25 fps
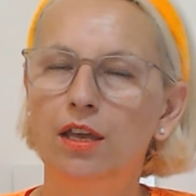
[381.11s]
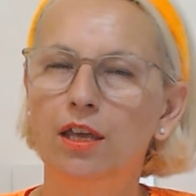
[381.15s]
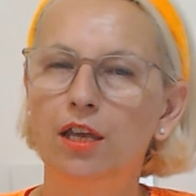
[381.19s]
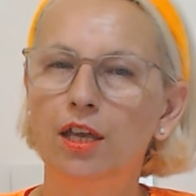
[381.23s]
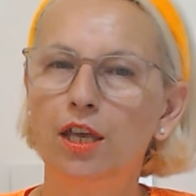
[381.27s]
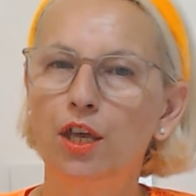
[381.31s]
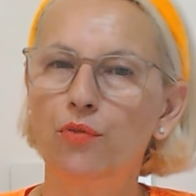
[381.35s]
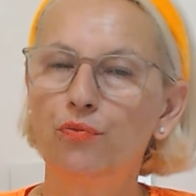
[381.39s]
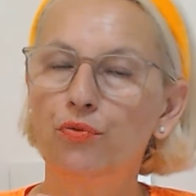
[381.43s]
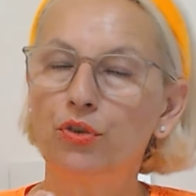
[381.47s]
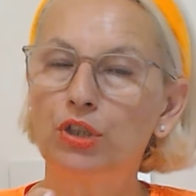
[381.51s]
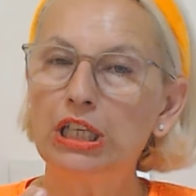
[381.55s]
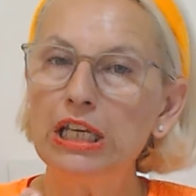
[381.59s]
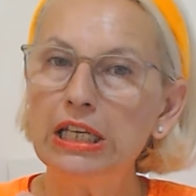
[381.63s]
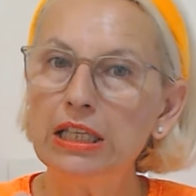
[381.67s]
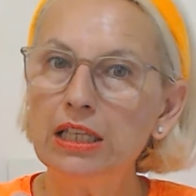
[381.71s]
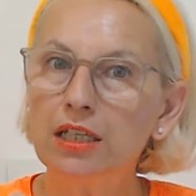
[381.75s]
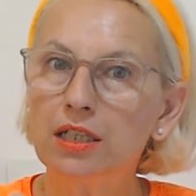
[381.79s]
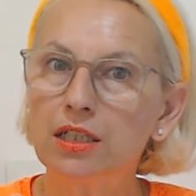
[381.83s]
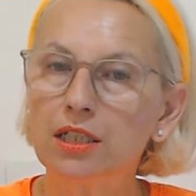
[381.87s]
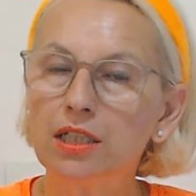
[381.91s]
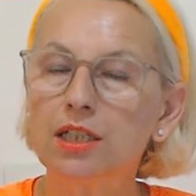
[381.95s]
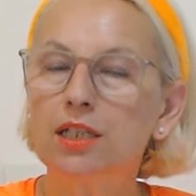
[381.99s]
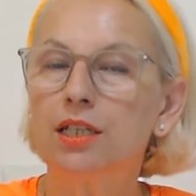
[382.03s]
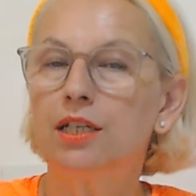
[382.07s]
If you
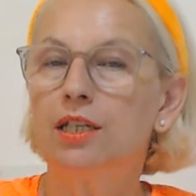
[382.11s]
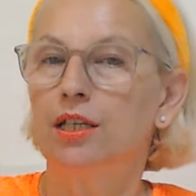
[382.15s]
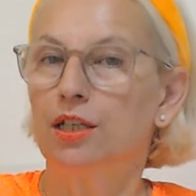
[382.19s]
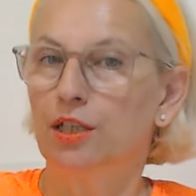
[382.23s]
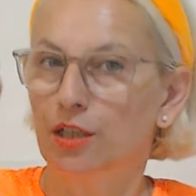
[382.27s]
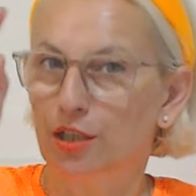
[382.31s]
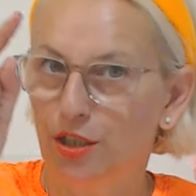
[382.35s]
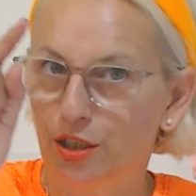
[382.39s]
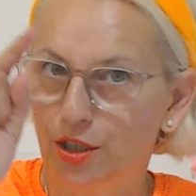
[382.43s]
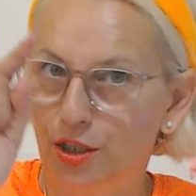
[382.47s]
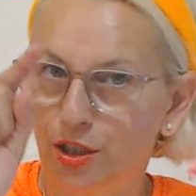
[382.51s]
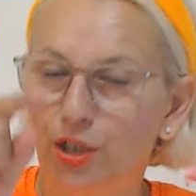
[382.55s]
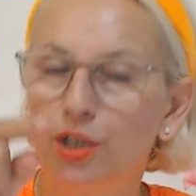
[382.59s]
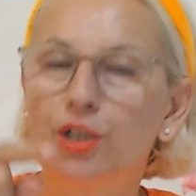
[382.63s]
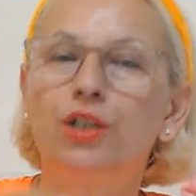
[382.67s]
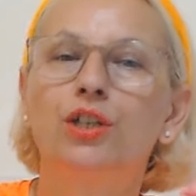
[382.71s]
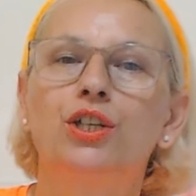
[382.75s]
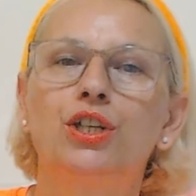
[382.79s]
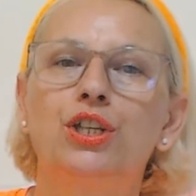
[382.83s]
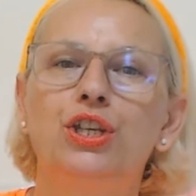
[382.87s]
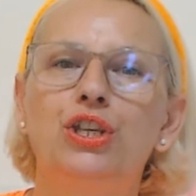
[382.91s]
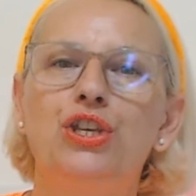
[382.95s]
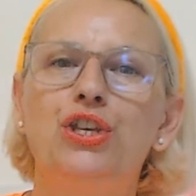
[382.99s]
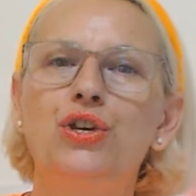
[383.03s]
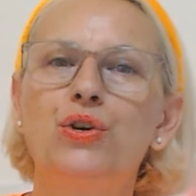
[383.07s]
didn't,
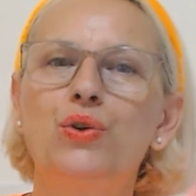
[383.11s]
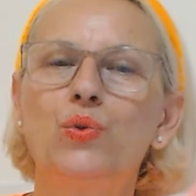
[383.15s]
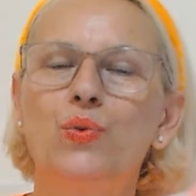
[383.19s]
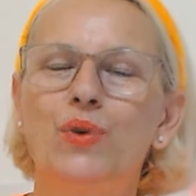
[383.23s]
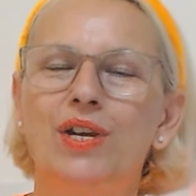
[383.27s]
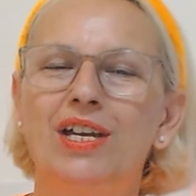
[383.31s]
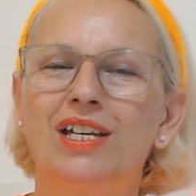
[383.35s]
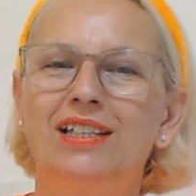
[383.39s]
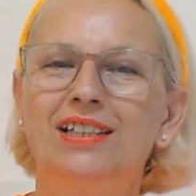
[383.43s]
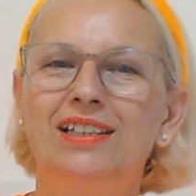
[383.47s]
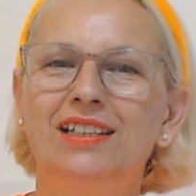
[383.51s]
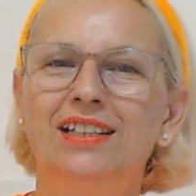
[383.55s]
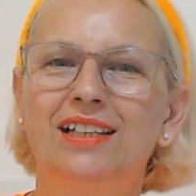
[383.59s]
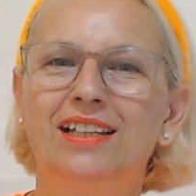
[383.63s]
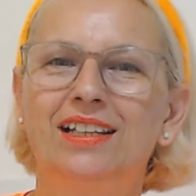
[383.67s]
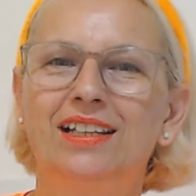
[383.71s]
you will.